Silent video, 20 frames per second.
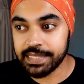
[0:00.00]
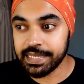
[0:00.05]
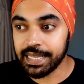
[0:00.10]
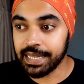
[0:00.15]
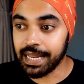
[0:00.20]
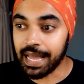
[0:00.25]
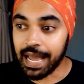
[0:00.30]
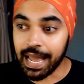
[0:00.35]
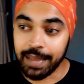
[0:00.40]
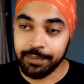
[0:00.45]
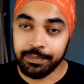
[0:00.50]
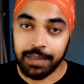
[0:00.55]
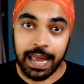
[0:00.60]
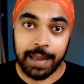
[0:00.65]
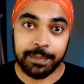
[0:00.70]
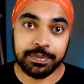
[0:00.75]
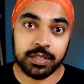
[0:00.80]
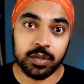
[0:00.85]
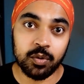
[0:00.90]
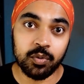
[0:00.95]
and I'm
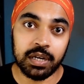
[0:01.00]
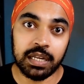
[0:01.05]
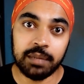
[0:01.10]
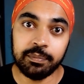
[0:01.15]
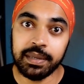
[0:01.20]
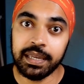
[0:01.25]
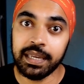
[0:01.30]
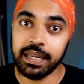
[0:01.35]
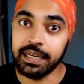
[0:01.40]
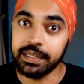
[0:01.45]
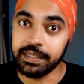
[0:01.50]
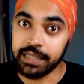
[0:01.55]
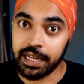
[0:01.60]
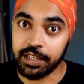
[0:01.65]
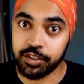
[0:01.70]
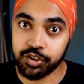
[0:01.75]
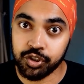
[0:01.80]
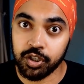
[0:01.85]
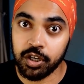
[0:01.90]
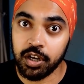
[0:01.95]
absolutely being
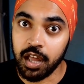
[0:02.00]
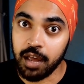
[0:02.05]
intentional